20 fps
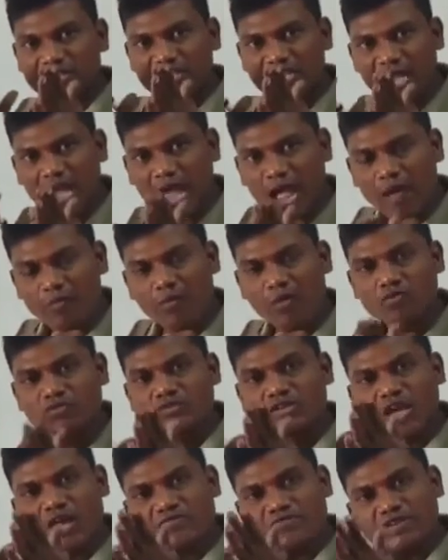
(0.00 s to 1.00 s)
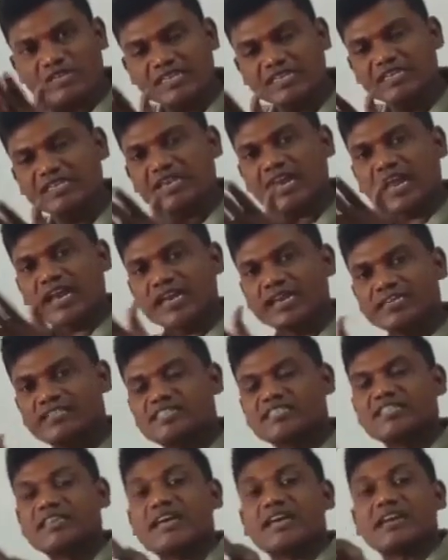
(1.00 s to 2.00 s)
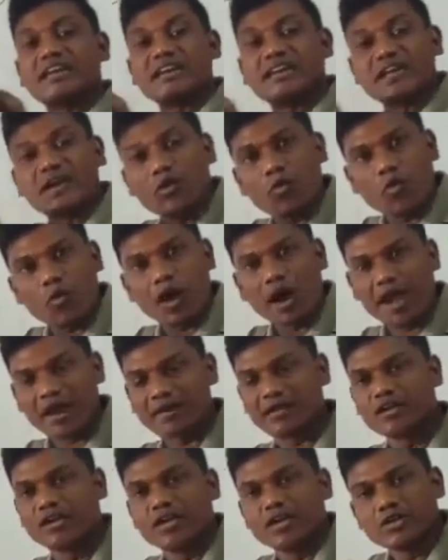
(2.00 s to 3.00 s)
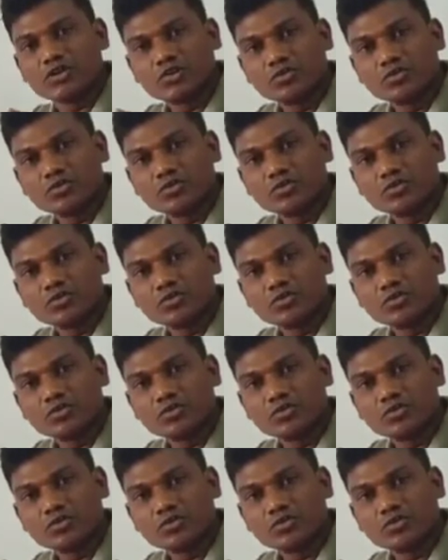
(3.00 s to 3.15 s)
The amount of heat energy required